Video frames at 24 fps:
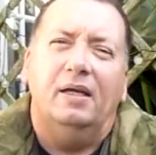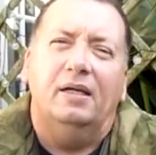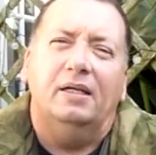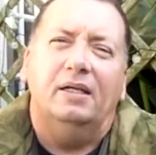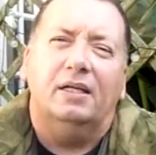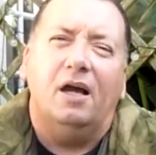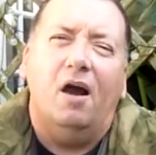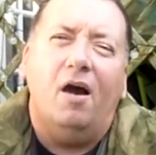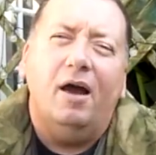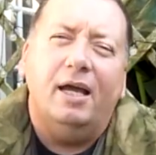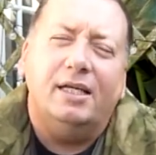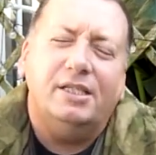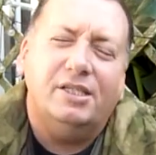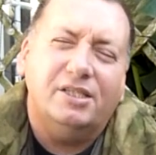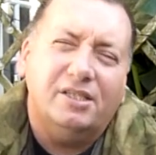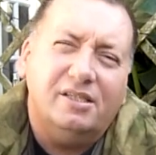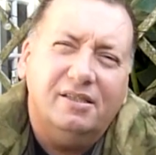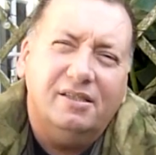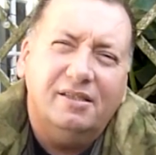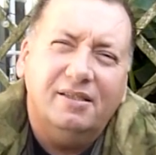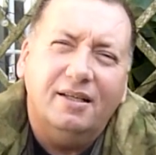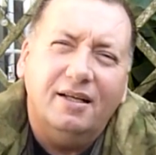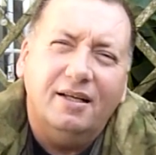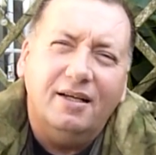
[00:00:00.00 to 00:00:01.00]
Guys,
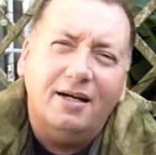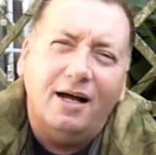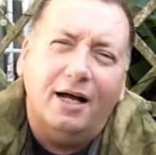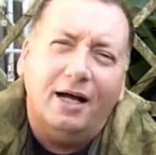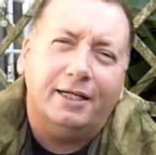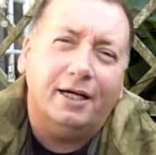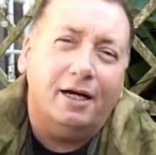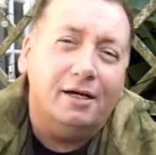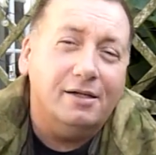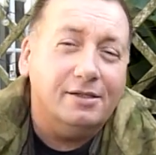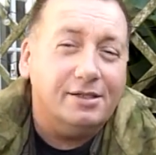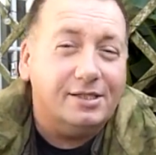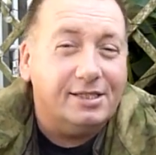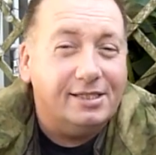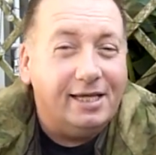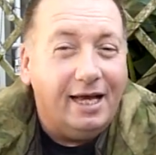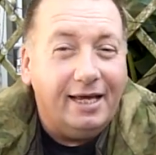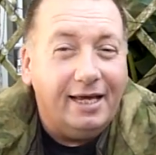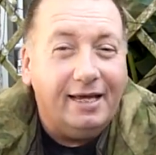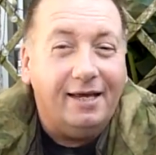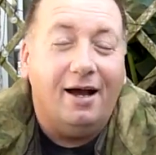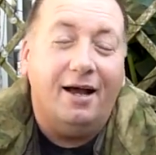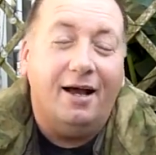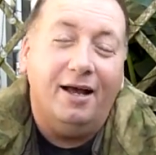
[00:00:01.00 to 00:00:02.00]
I can't
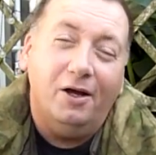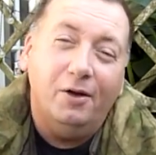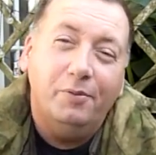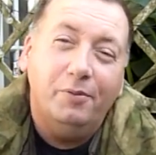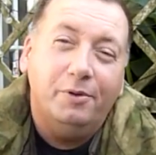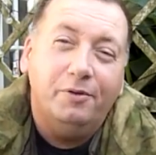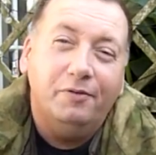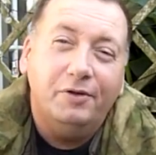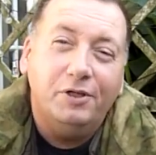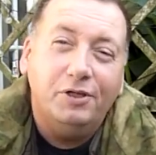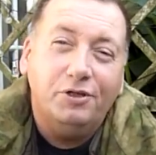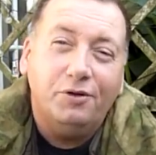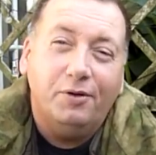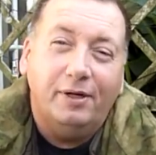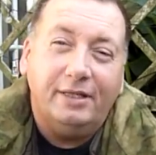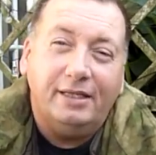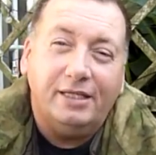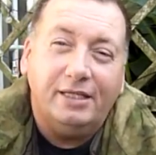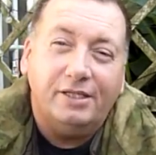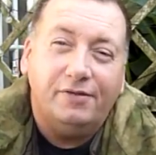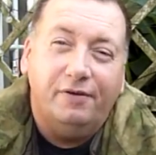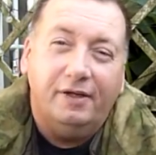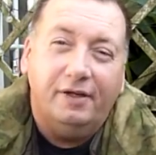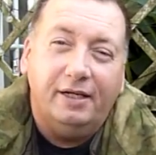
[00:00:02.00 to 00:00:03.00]
say I hope you've enjoyed
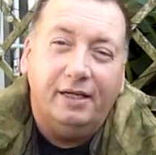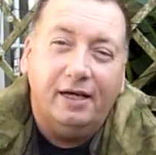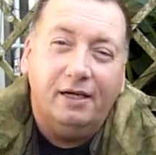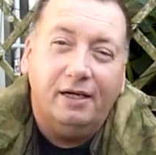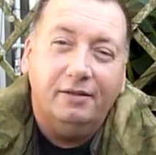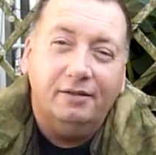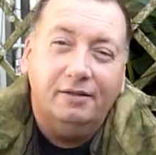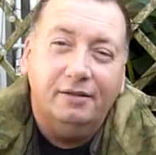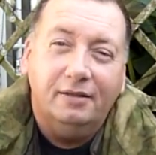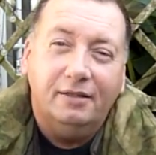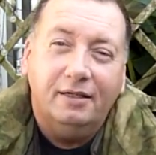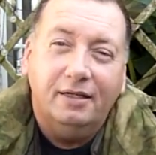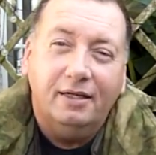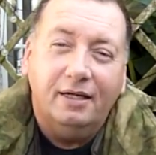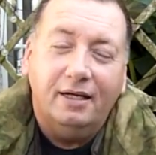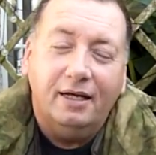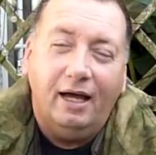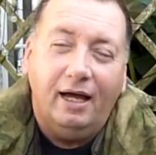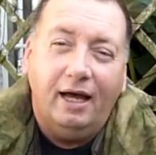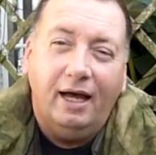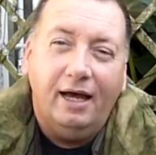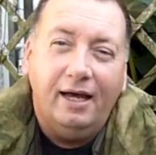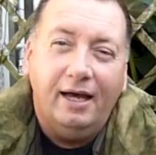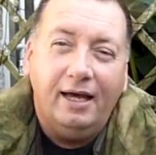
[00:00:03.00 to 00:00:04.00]
this video.
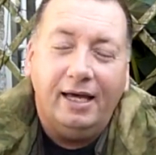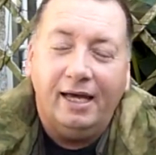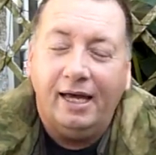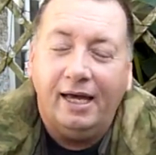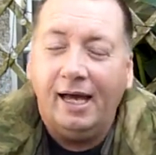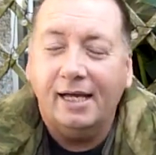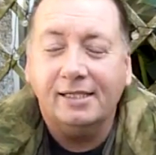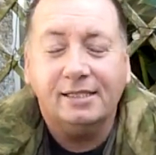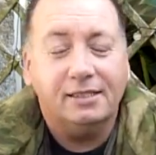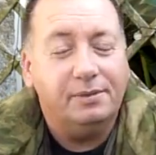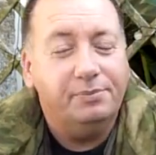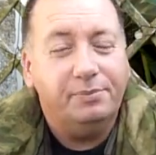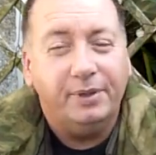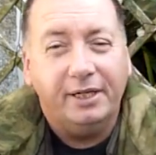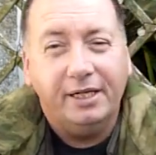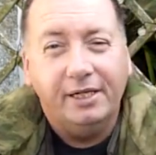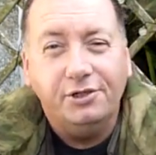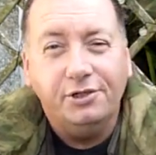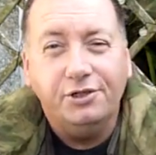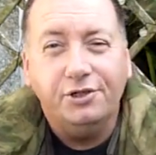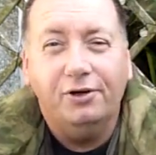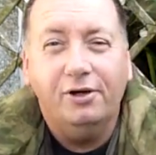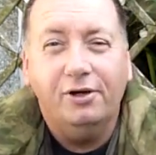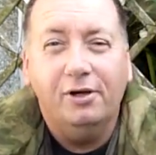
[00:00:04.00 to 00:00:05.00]
It hasn't been
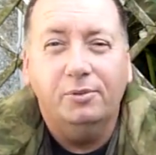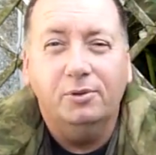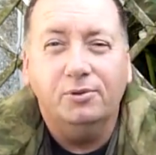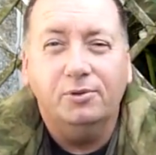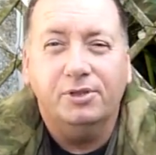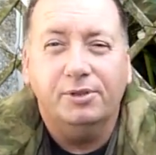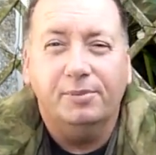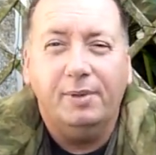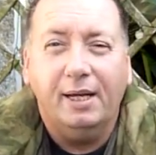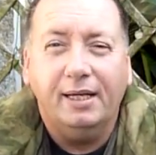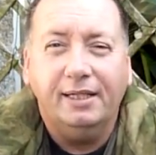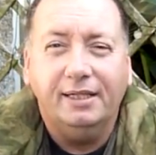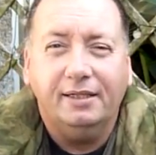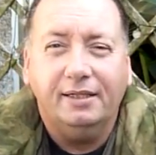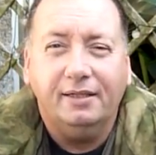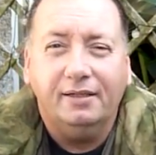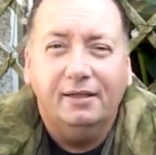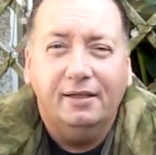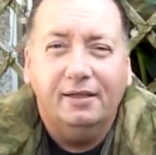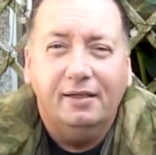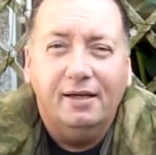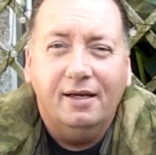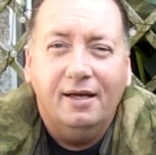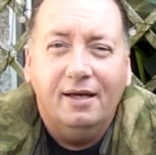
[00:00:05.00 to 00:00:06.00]
enjoyable to make.
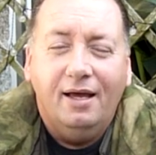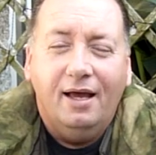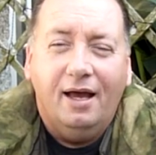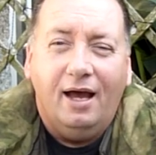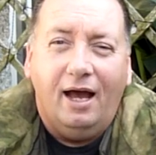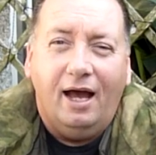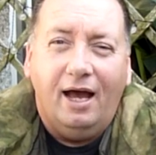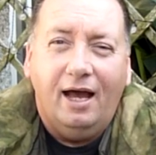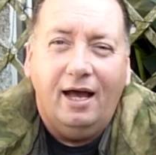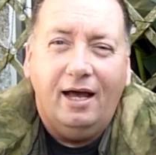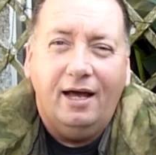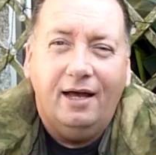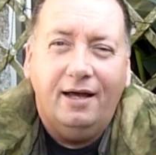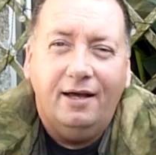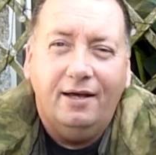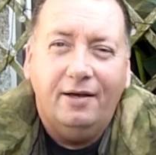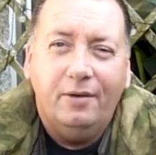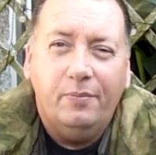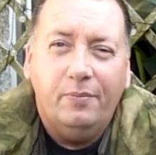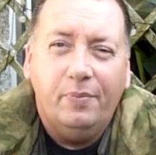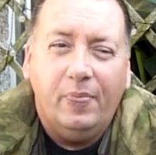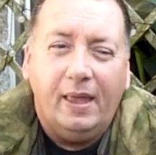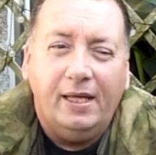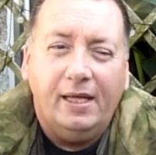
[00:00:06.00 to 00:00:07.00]

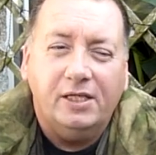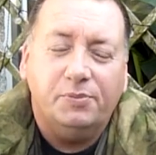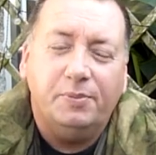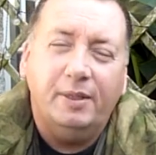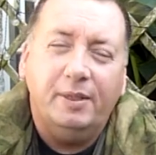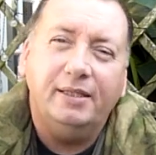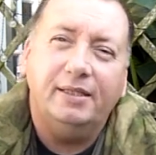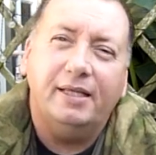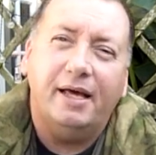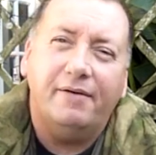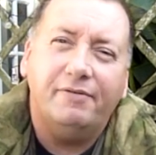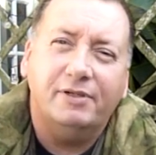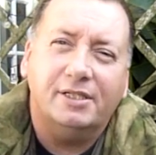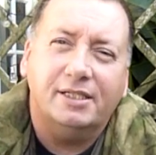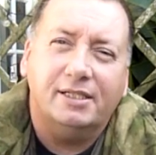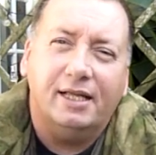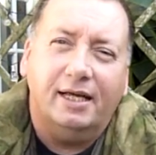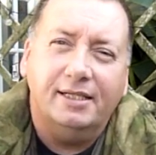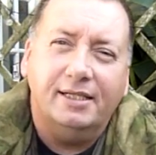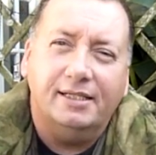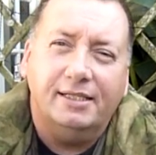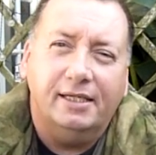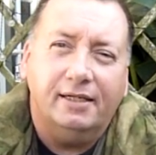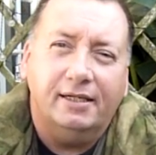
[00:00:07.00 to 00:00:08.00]
It's been
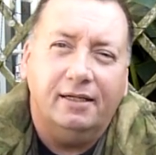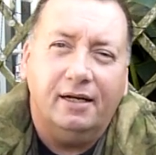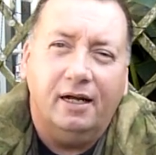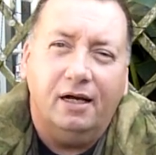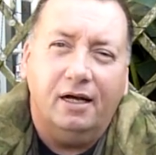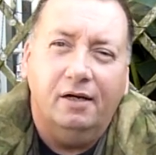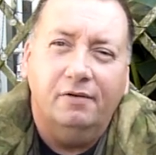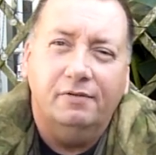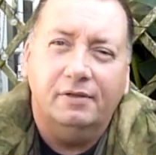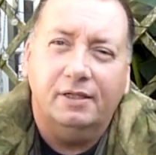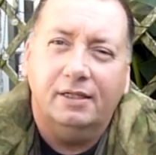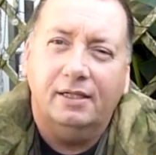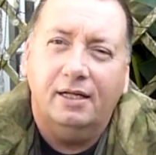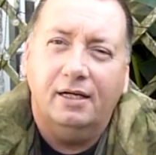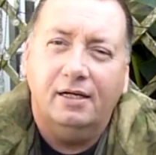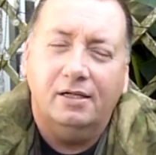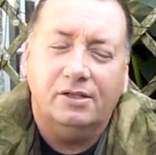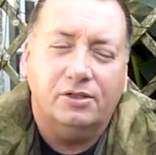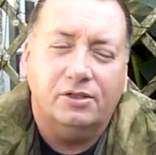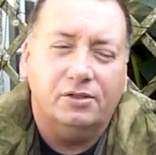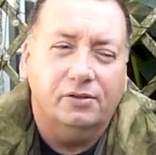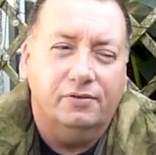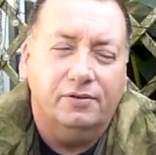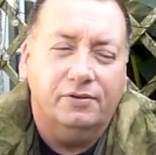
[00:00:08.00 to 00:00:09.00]
devastating over the
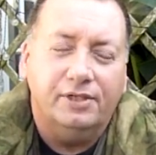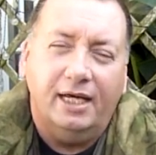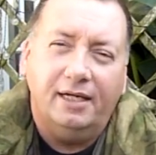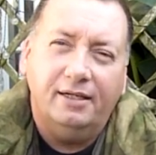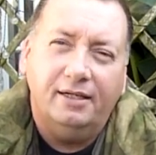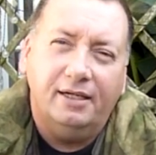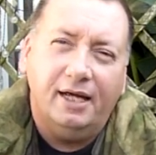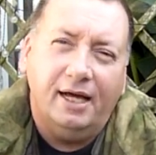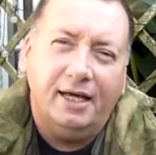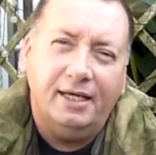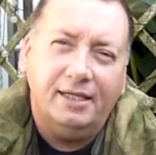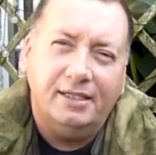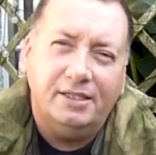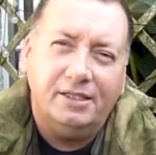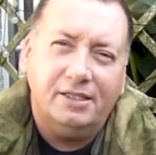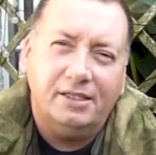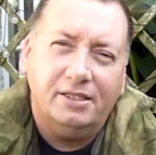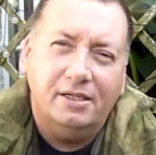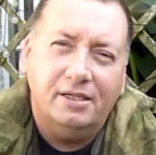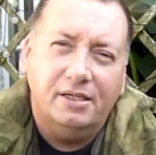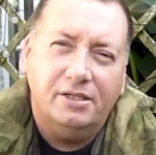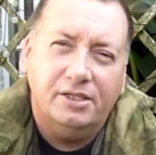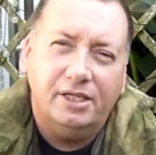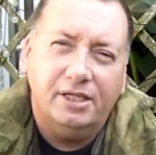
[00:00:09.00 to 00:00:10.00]
last sort of 10 days,
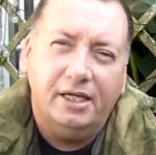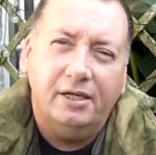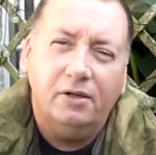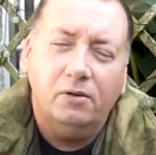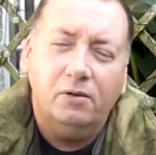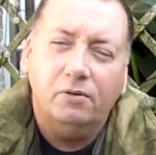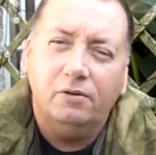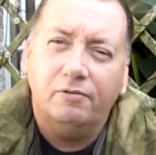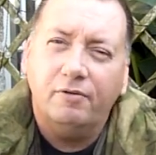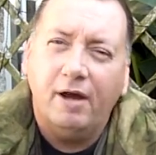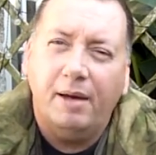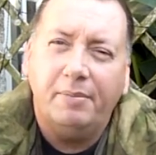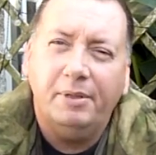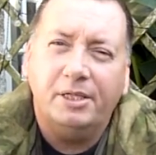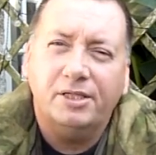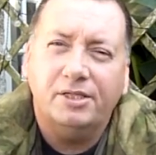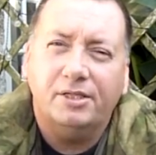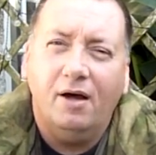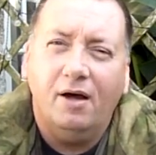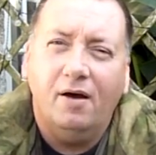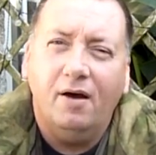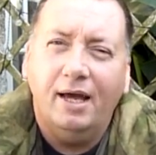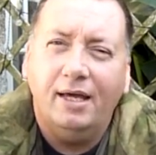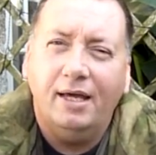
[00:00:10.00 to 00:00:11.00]
seeing all the rabbits
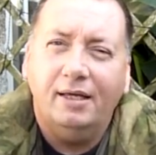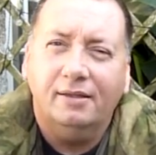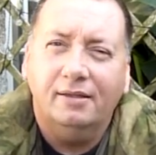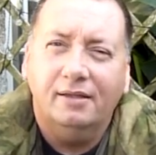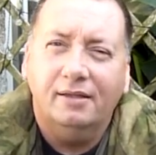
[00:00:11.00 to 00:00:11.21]
die.